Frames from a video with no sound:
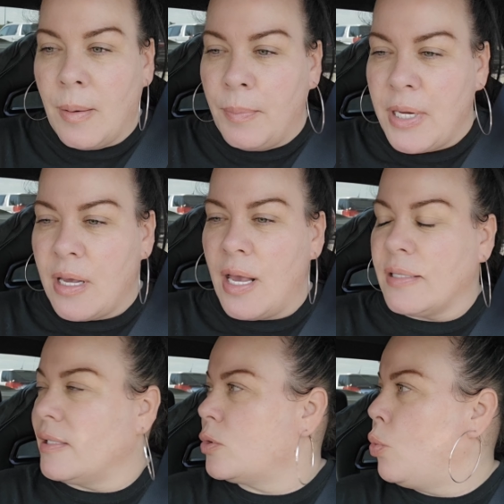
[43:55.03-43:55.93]

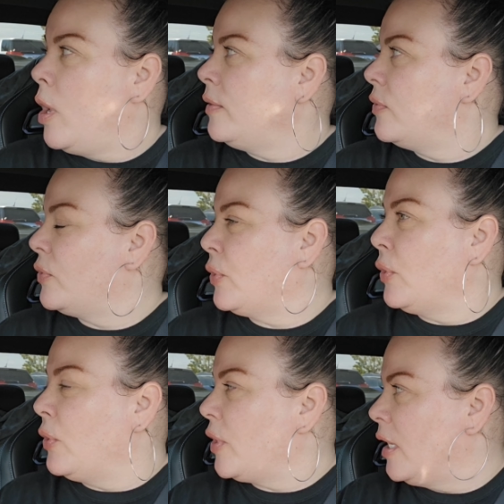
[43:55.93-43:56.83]
Because it's
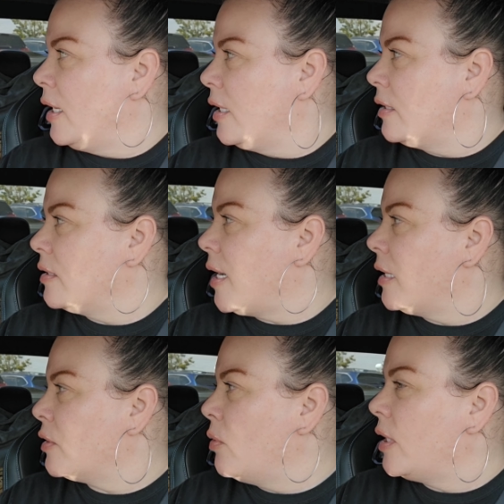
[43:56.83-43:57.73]
1.30 and
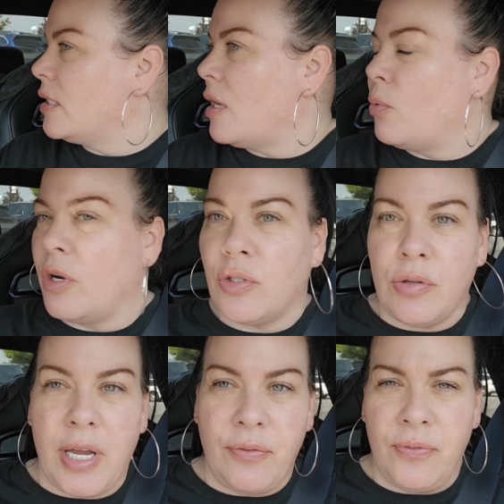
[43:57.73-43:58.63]
Tyler don't get done work
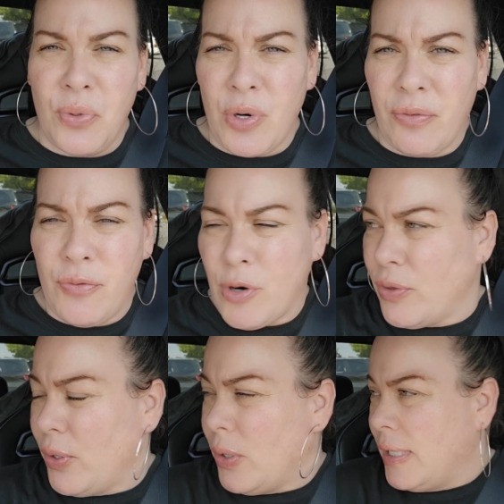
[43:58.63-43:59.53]
till like 4 or
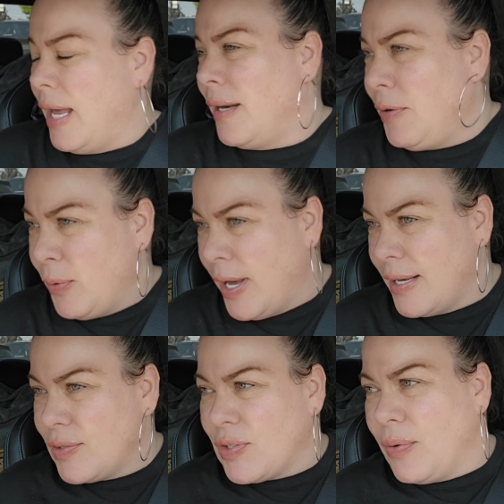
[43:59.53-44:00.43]
4.30
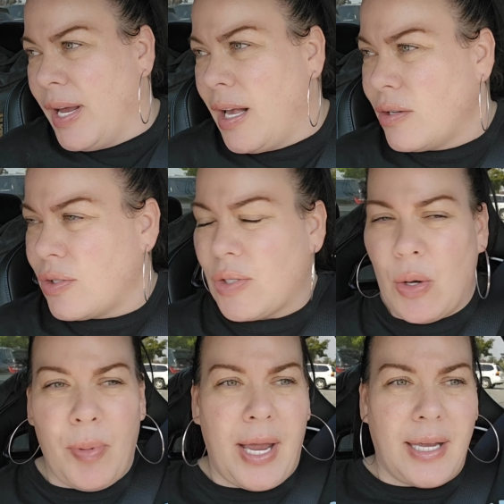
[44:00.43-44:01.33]
anyway. So like I'll just
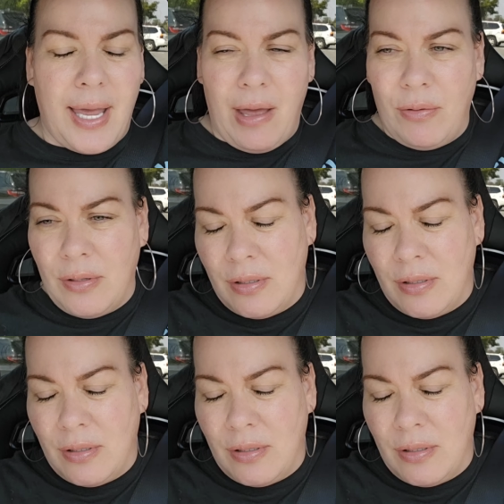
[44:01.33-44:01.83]
go back out.